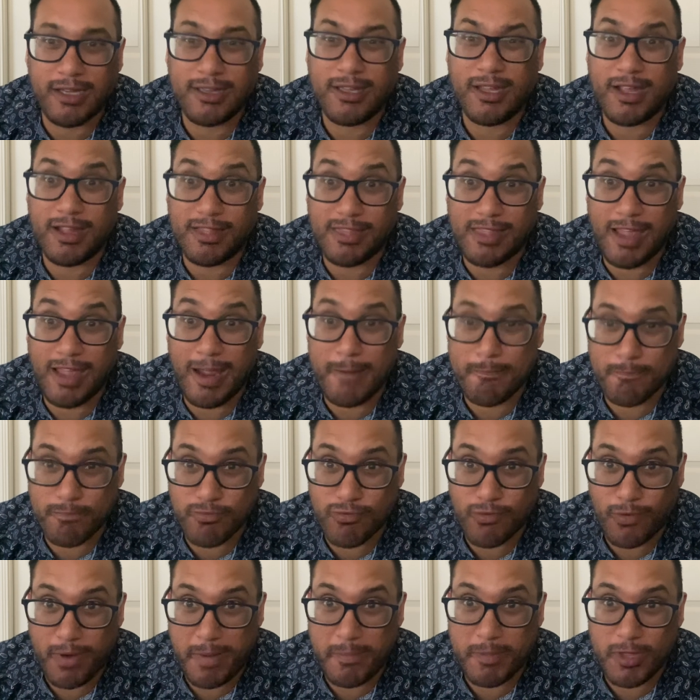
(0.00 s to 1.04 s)
to get their
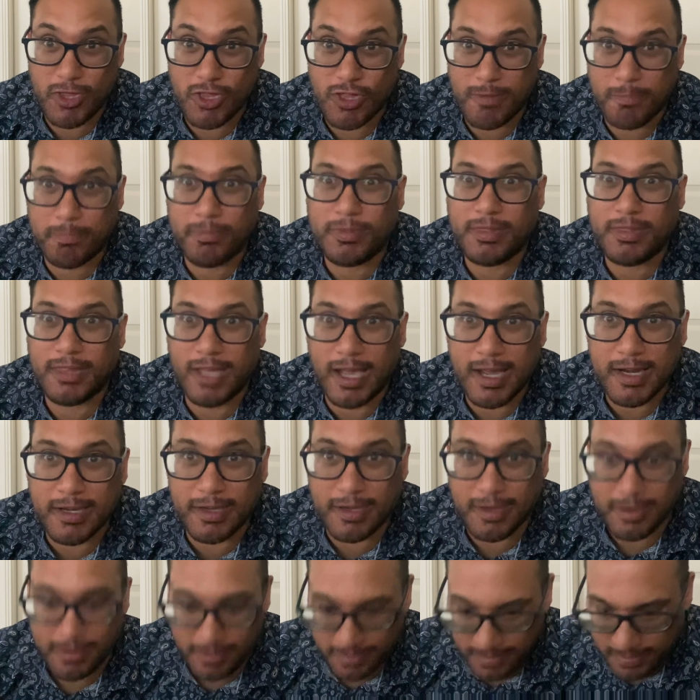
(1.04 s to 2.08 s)
premiership done.
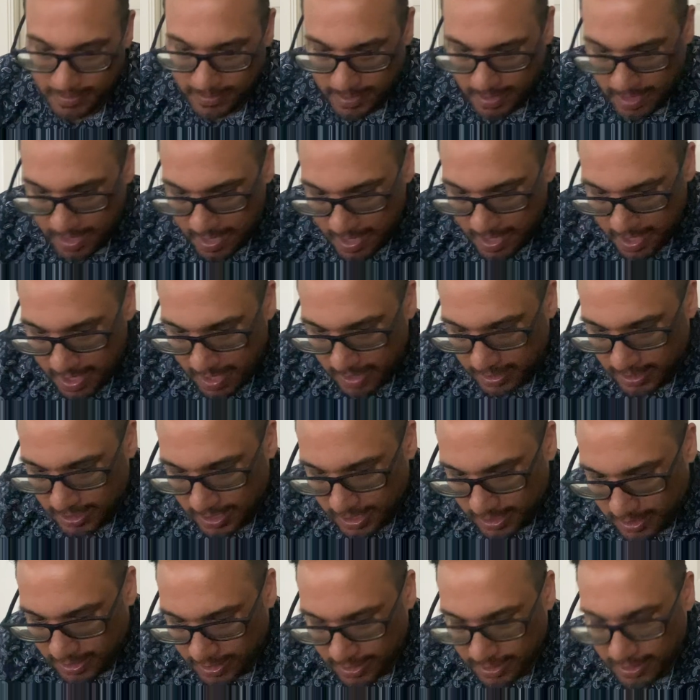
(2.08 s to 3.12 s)

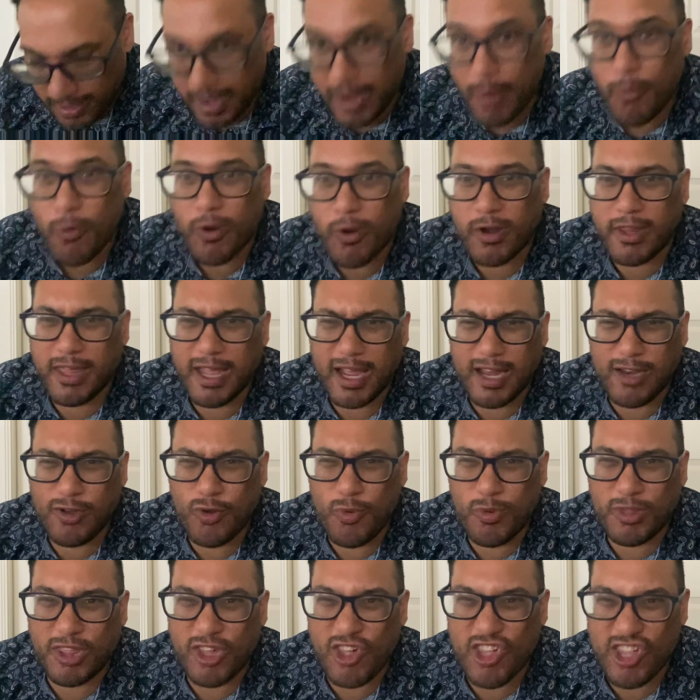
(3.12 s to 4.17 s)
Yes, and what are they going to do
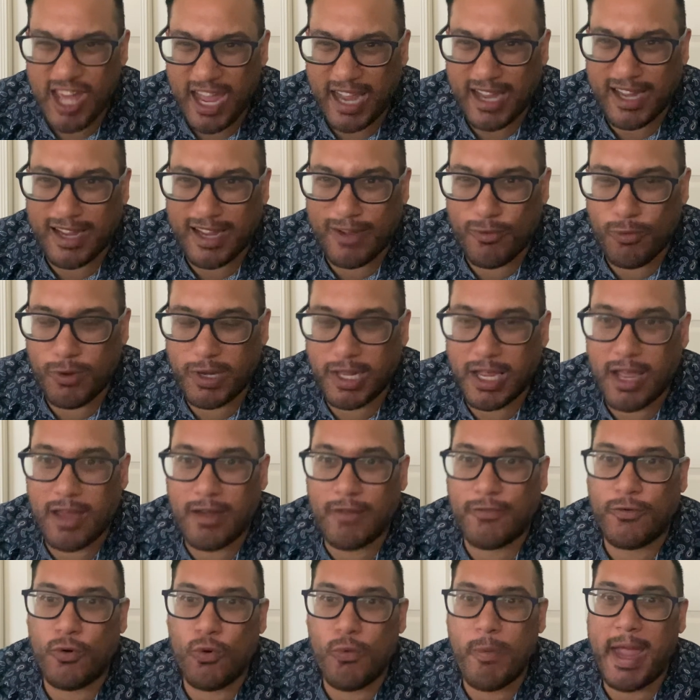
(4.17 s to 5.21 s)
with the Sheik? Will he go to
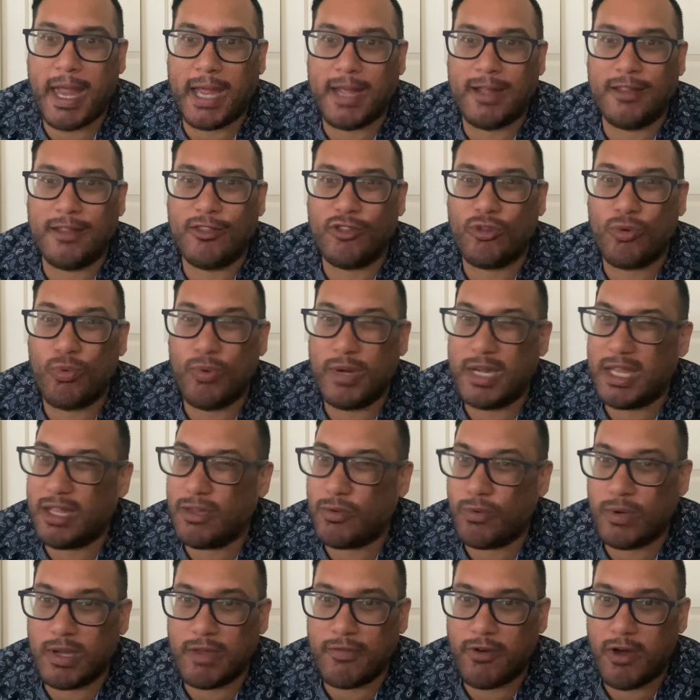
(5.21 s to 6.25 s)
fullback in
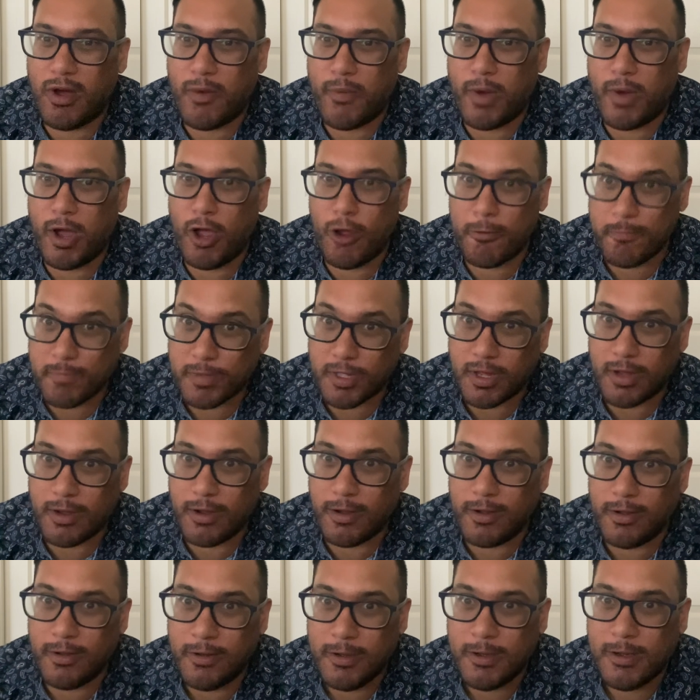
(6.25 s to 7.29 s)
2025? I hope so.
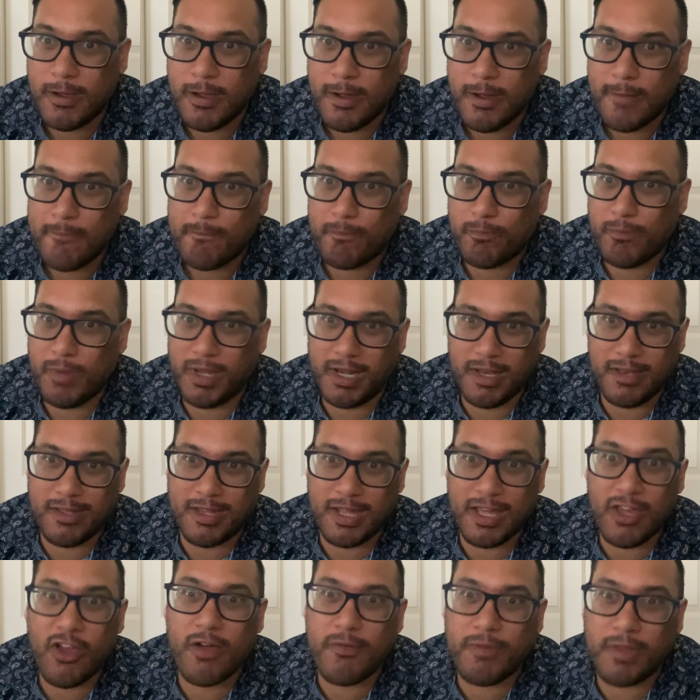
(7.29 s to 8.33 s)
But is
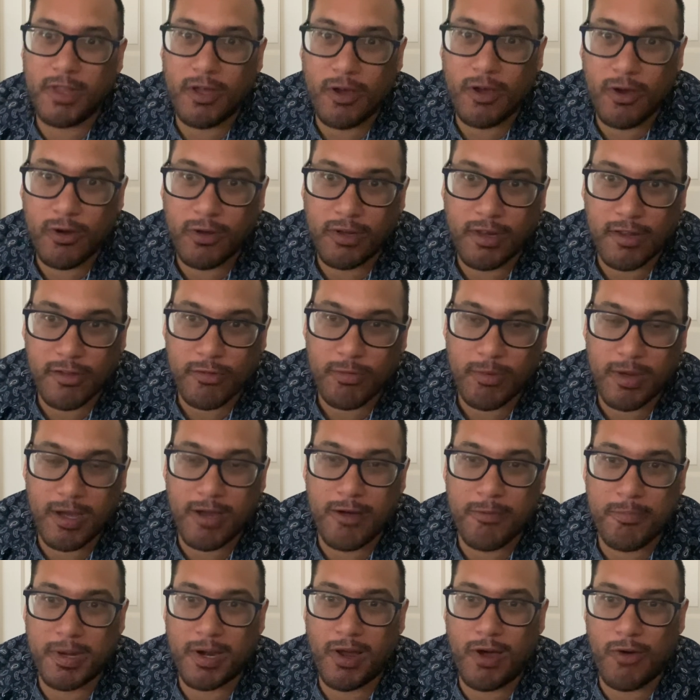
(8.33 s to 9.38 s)
he over the hill as well?
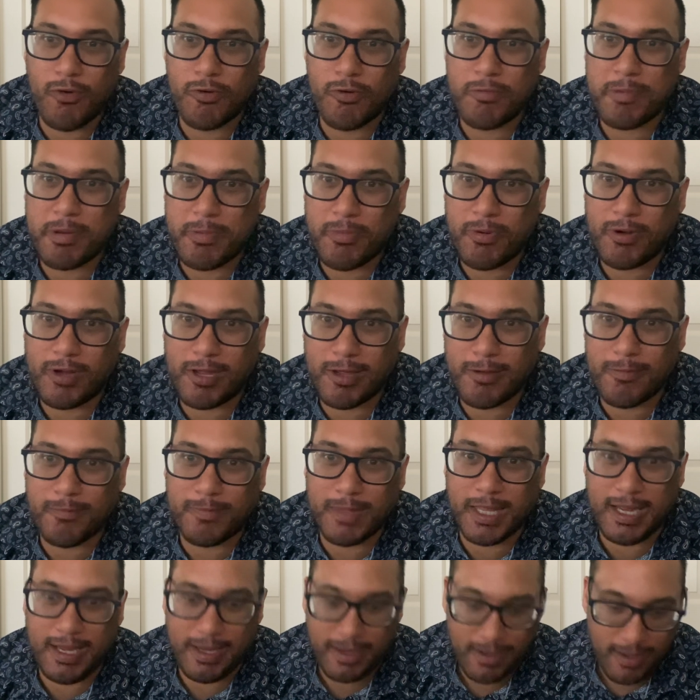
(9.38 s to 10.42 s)
But I would be putting him
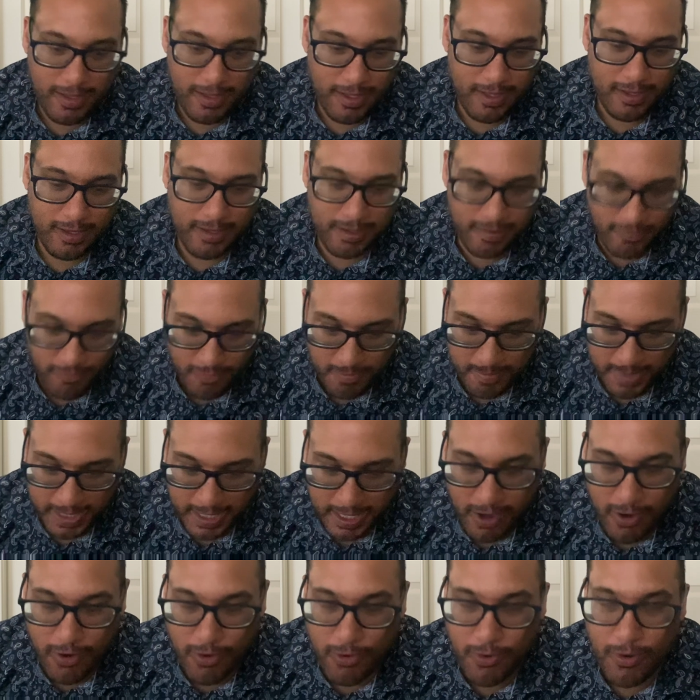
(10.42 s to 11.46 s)
there. Give him a
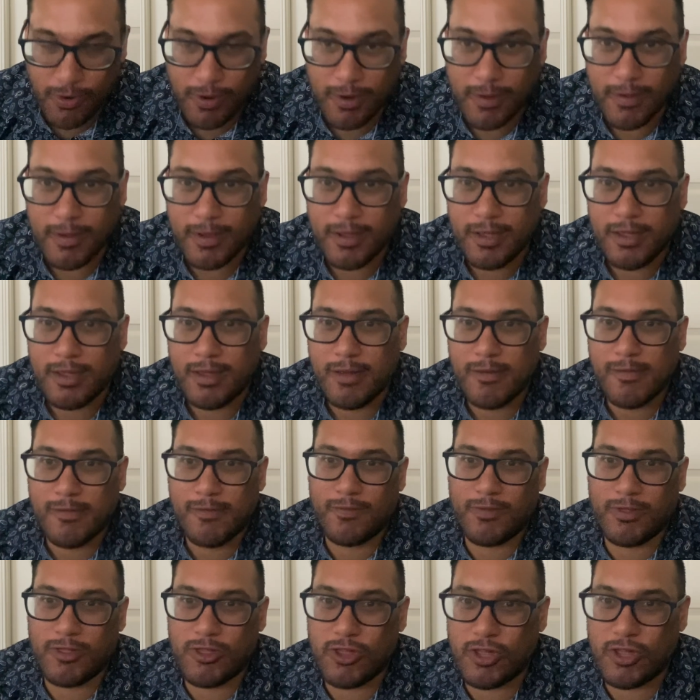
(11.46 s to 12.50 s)
go.
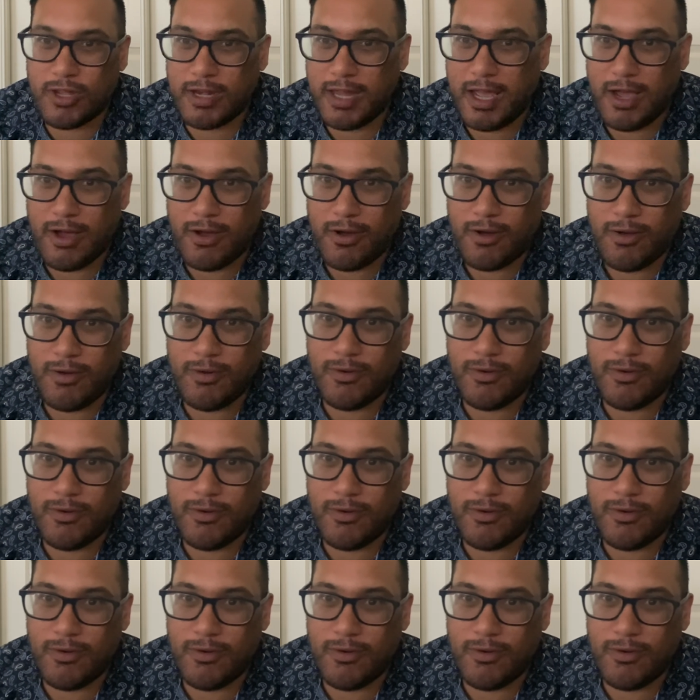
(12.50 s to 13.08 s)
Not Chanel.